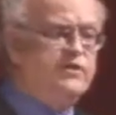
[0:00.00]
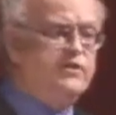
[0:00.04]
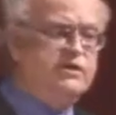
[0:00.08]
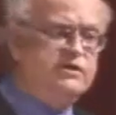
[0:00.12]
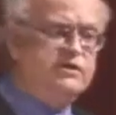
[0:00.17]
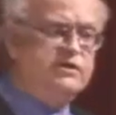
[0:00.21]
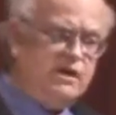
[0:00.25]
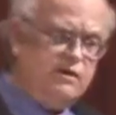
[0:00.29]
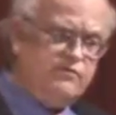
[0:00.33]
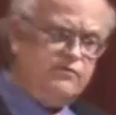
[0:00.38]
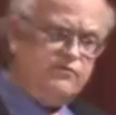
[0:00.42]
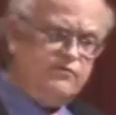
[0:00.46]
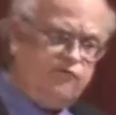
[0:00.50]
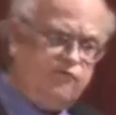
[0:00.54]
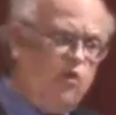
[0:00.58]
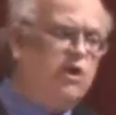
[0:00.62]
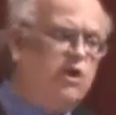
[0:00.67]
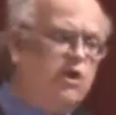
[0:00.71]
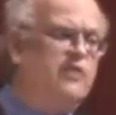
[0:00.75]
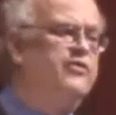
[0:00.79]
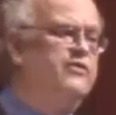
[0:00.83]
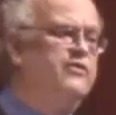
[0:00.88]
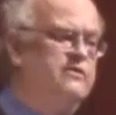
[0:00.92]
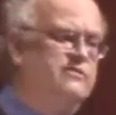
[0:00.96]
the
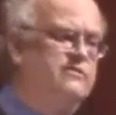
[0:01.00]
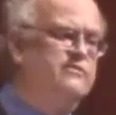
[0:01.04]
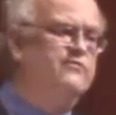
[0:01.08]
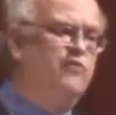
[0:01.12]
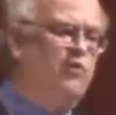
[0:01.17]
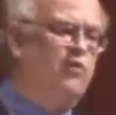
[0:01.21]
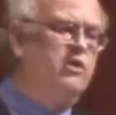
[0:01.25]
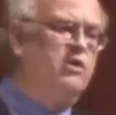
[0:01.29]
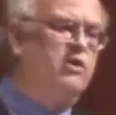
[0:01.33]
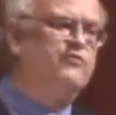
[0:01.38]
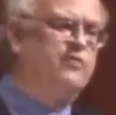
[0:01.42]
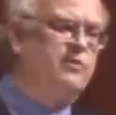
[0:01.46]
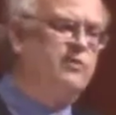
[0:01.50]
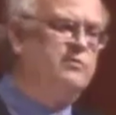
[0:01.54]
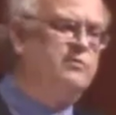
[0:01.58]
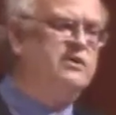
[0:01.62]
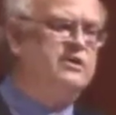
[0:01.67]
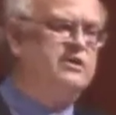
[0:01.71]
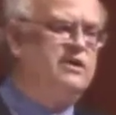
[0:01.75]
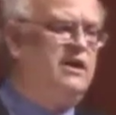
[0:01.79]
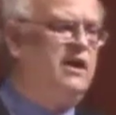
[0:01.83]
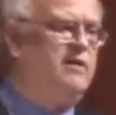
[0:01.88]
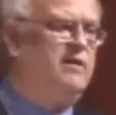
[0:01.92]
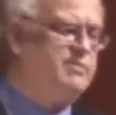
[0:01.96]
fourth, fourth from the
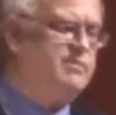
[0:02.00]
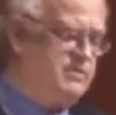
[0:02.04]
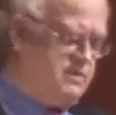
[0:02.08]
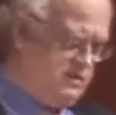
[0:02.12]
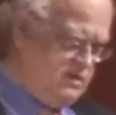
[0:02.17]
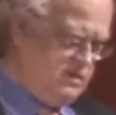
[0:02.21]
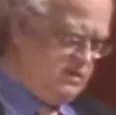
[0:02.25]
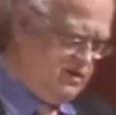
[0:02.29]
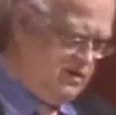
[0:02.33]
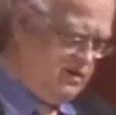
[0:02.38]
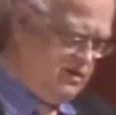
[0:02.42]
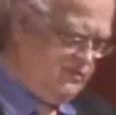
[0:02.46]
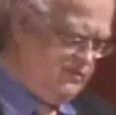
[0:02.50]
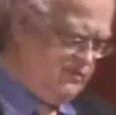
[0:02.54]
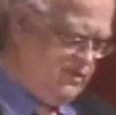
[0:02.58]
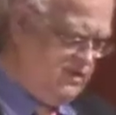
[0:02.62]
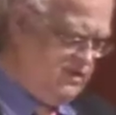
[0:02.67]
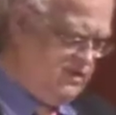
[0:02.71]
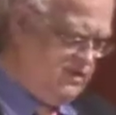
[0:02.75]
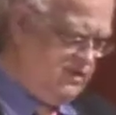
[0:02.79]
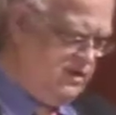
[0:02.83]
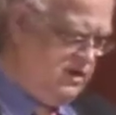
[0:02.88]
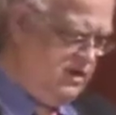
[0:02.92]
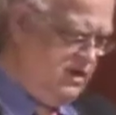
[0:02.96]
top of
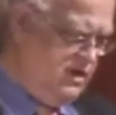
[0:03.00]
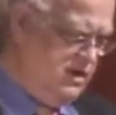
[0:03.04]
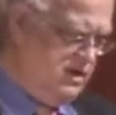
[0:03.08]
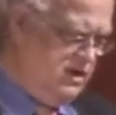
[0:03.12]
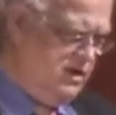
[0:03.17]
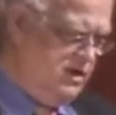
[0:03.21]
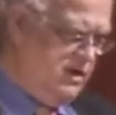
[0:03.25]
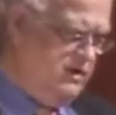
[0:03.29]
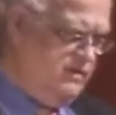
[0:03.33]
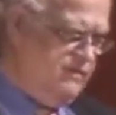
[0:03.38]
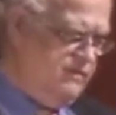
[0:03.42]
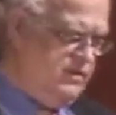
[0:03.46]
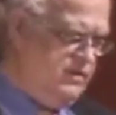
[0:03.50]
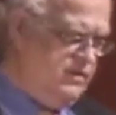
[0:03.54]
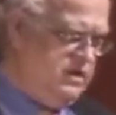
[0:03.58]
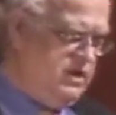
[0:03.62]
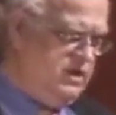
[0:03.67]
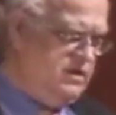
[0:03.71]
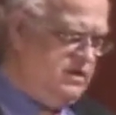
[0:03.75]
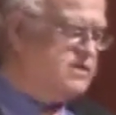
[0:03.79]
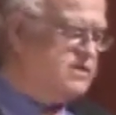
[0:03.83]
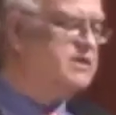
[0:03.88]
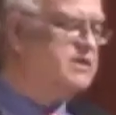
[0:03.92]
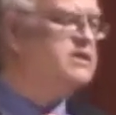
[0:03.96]
the, of the
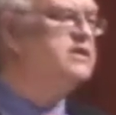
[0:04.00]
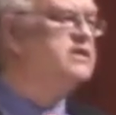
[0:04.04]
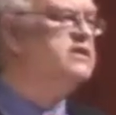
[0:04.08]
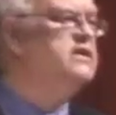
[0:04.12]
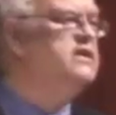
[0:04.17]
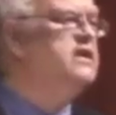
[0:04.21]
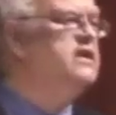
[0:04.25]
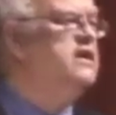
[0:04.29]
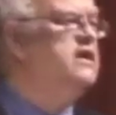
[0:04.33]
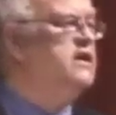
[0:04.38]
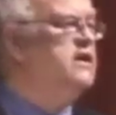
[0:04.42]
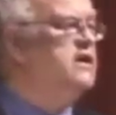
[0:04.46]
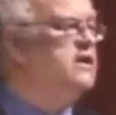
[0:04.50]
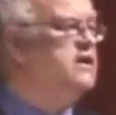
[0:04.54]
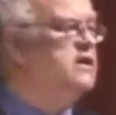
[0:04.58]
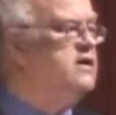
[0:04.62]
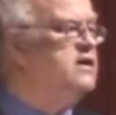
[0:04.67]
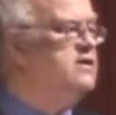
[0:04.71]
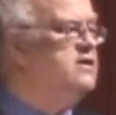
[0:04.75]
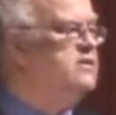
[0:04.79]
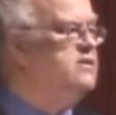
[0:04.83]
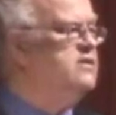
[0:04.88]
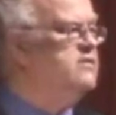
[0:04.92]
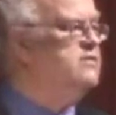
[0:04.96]
list.
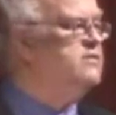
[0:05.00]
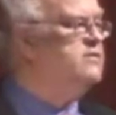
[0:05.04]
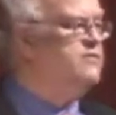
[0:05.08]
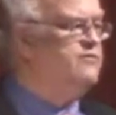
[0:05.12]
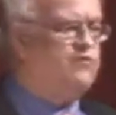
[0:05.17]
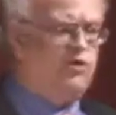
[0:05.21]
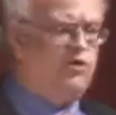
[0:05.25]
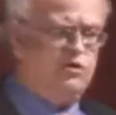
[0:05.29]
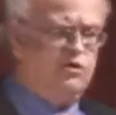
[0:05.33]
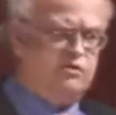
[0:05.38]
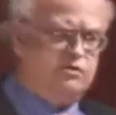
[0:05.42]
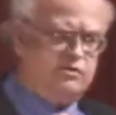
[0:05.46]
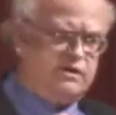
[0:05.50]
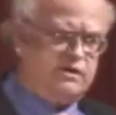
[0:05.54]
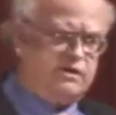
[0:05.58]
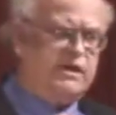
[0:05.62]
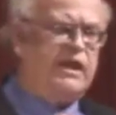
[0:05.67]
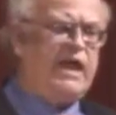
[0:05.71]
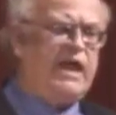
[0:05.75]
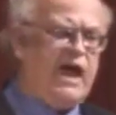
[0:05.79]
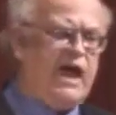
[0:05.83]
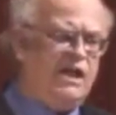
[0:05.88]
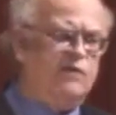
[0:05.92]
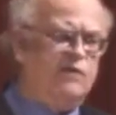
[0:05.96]
Uh, for
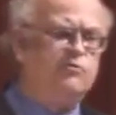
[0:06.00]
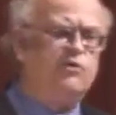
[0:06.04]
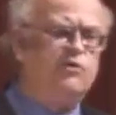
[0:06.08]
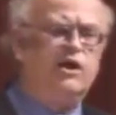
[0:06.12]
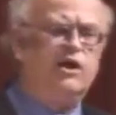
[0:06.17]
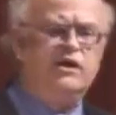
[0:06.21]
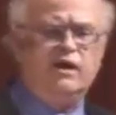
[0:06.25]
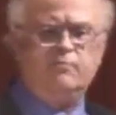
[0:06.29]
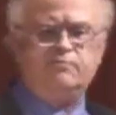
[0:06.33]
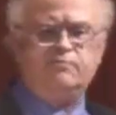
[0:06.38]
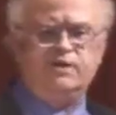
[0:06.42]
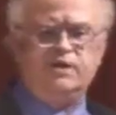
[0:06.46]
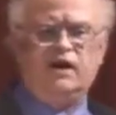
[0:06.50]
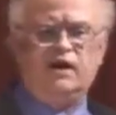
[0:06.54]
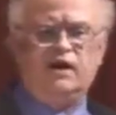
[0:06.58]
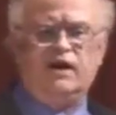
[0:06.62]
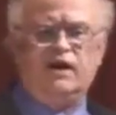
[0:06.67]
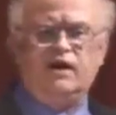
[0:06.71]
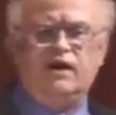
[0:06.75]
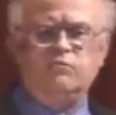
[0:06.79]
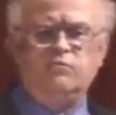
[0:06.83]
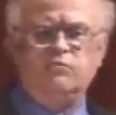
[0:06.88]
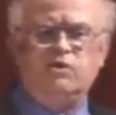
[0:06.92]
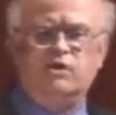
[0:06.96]
Calibrate
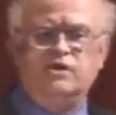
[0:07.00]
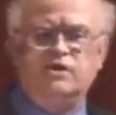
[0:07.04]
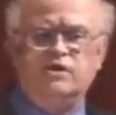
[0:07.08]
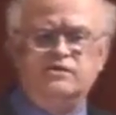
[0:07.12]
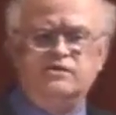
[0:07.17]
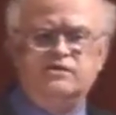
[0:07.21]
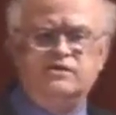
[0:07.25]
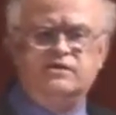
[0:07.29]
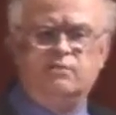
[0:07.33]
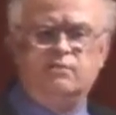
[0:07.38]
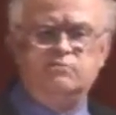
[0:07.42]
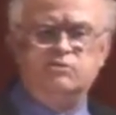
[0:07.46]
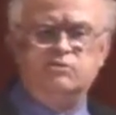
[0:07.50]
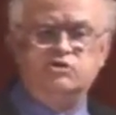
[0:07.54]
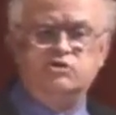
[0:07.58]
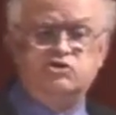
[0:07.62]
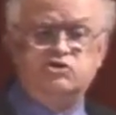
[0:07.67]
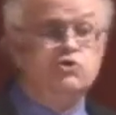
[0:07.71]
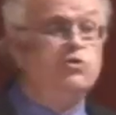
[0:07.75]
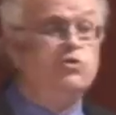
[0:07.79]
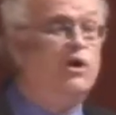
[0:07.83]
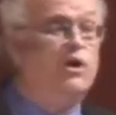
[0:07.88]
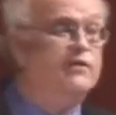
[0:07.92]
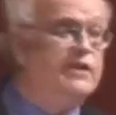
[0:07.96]
MPI was number
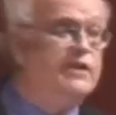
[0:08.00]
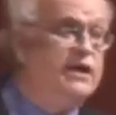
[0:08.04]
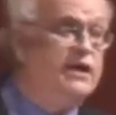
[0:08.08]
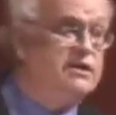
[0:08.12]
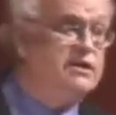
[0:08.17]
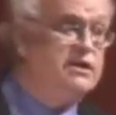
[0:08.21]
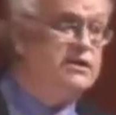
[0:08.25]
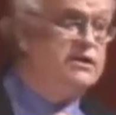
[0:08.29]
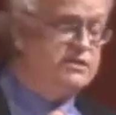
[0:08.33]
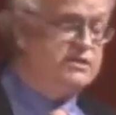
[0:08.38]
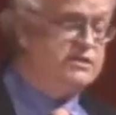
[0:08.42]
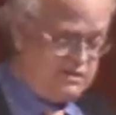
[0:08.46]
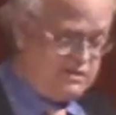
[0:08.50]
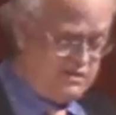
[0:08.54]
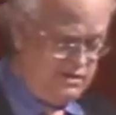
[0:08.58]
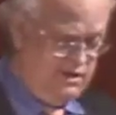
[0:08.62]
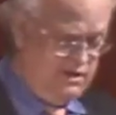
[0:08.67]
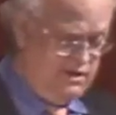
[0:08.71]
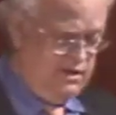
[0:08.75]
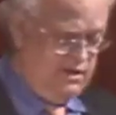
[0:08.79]
two on that list.